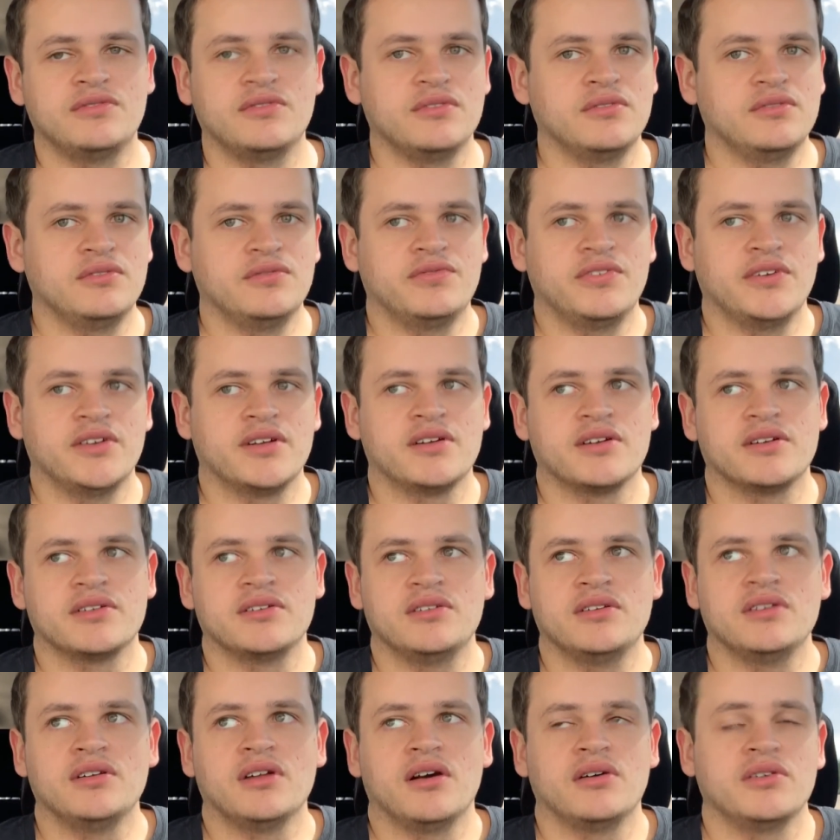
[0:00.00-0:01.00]

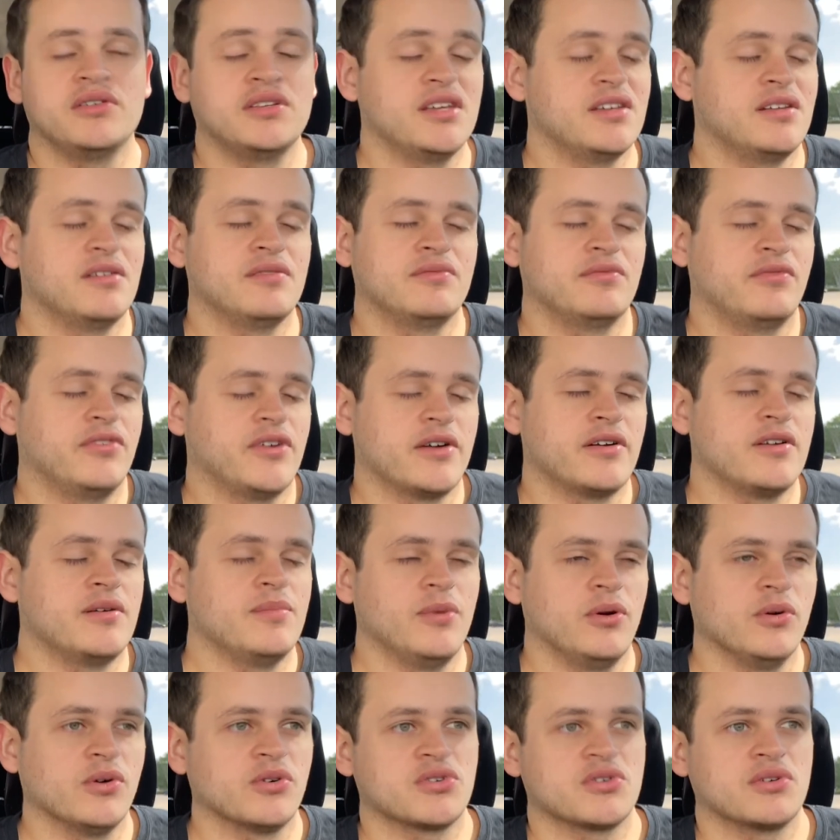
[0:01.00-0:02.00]
figured, you know, you get very
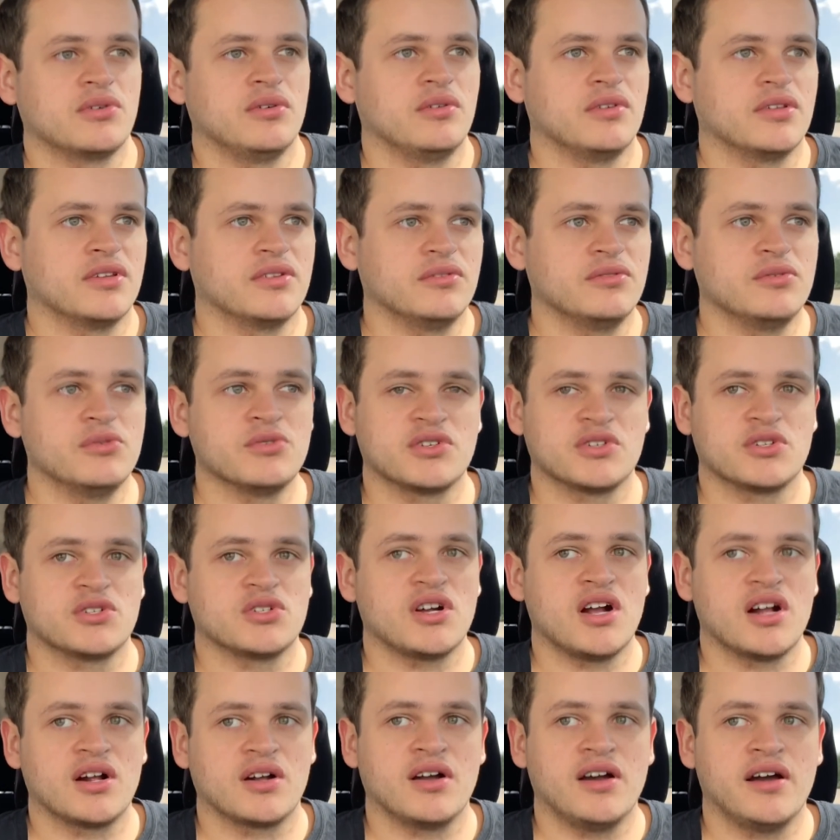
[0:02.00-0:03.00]
emotional at losing
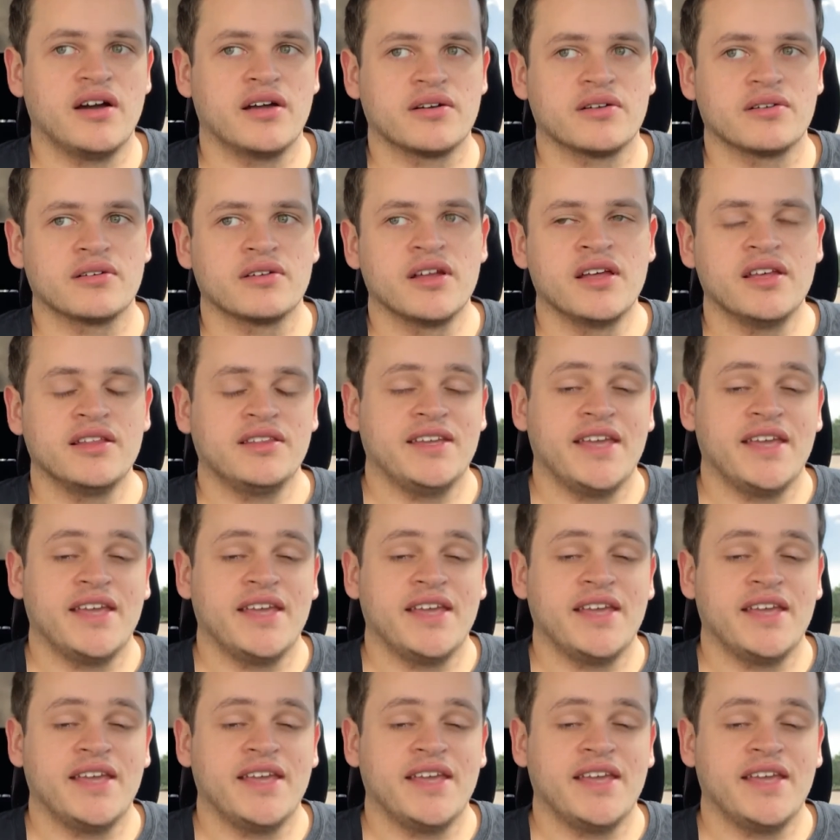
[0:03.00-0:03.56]
John Connor.